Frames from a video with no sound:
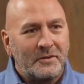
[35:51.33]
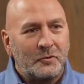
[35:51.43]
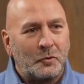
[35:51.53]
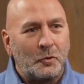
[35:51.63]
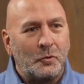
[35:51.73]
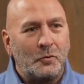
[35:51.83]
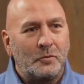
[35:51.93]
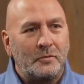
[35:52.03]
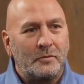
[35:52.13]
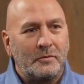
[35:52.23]
to,
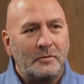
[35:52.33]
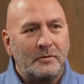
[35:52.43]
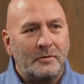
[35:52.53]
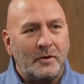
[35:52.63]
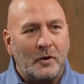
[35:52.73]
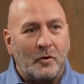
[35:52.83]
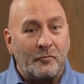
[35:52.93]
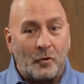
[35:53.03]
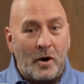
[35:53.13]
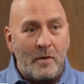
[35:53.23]
you know,
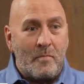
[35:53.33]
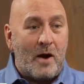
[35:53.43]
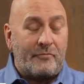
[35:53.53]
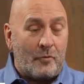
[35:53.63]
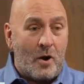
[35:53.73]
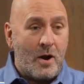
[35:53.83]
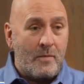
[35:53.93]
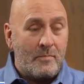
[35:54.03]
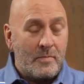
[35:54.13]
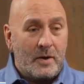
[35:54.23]
frame by
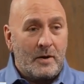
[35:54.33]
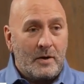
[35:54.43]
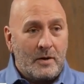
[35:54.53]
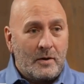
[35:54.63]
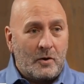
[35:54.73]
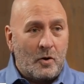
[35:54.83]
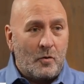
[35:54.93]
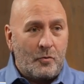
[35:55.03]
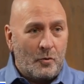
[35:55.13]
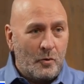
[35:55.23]
frame, go
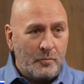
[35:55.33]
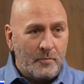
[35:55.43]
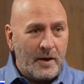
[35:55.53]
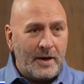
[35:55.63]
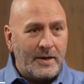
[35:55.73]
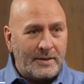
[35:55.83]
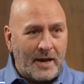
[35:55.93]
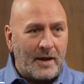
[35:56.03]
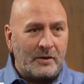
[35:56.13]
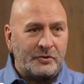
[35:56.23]
through
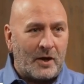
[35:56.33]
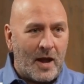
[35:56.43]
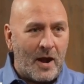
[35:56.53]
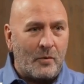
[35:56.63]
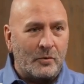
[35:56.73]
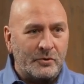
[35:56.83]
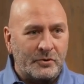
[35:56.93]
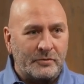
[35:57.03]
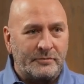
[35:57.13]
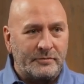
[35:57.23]
80,000 hours
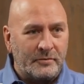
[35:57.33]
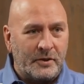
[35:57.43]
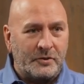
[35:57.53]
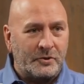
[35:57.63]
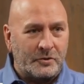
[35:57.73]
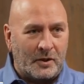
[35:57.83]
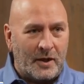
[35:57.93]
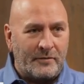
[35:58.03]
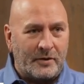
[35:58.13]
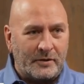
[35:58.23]
of digital
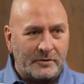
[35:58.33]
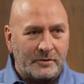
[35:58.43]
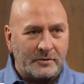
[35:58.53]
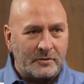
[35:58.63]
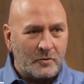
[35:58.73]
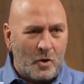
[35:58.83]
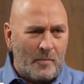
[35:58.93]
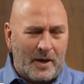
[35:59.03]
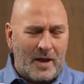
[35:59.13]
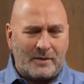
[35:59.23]
evidence. And
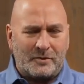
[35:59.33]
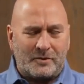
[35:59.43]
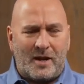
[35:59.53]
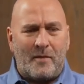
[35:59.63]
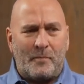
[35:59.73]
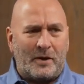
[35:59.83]
nobody has a staff big